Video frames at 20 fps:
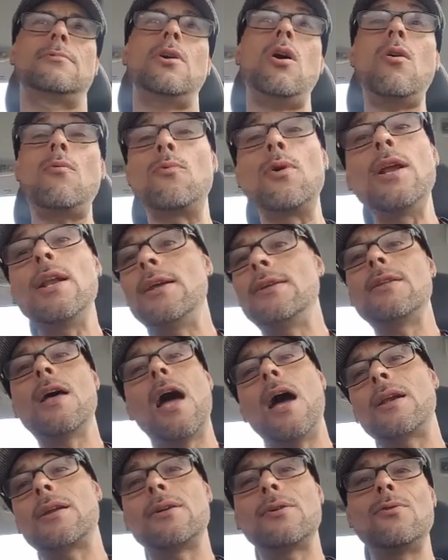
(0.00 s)
Oh, really,
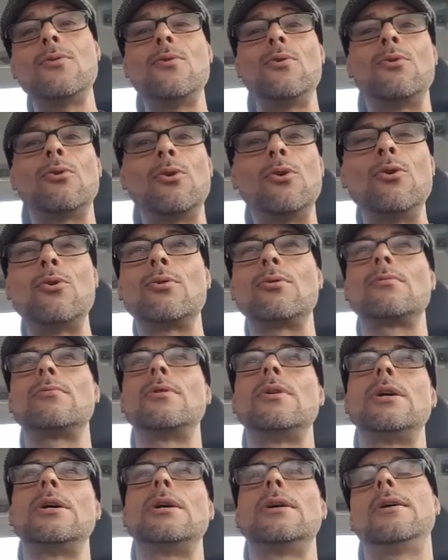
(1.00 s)
Daddy? Who?
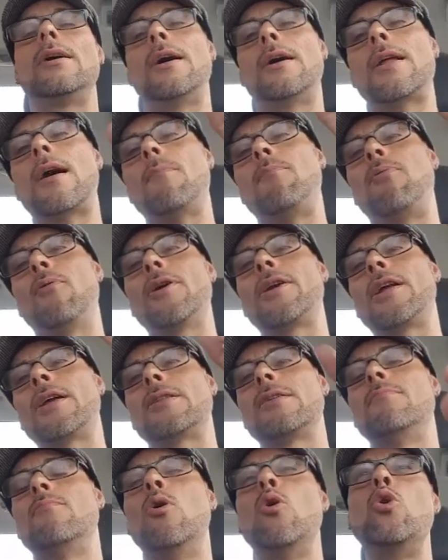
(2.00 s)
And I point
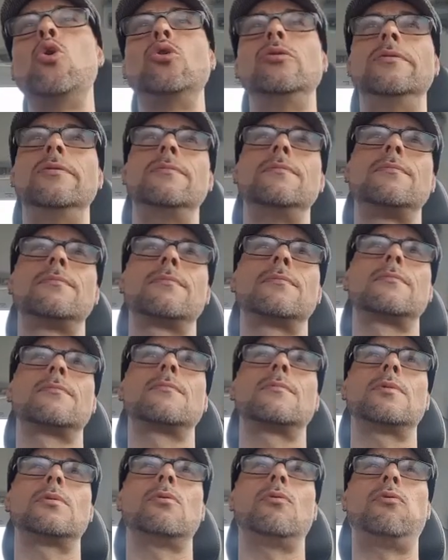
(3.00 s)
at the moon,
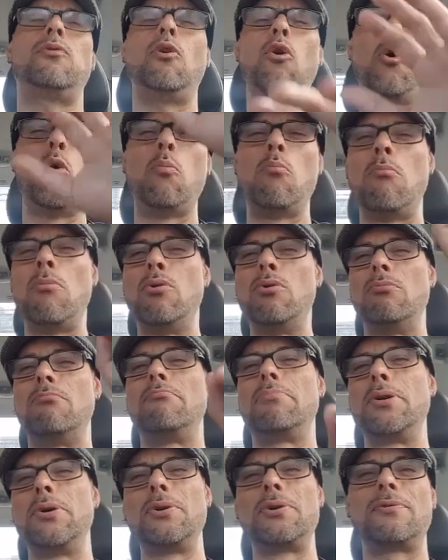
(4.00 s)
full
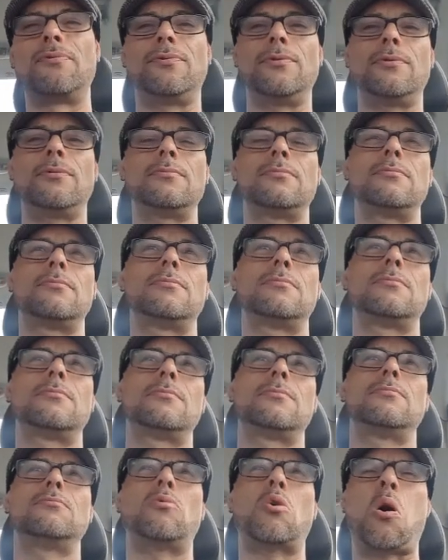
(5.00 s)
moon, beautiful,
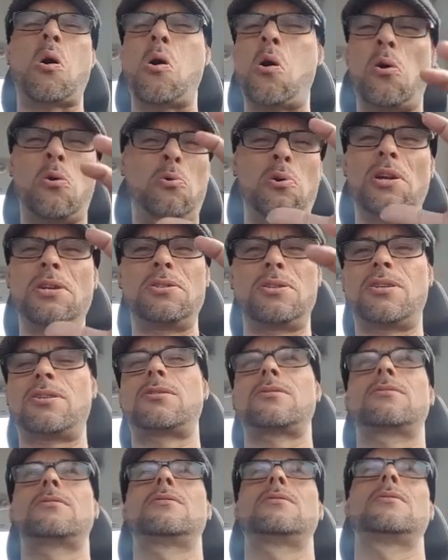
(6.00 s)

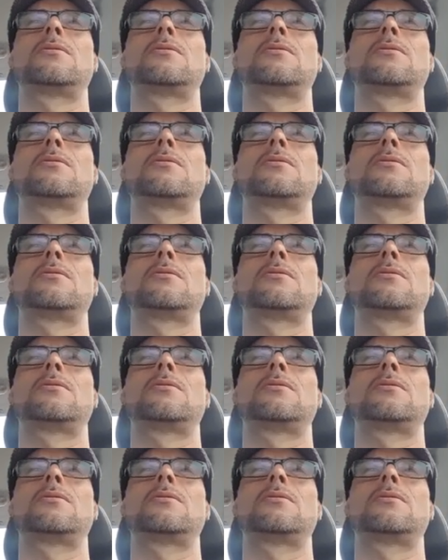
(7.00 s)
orange.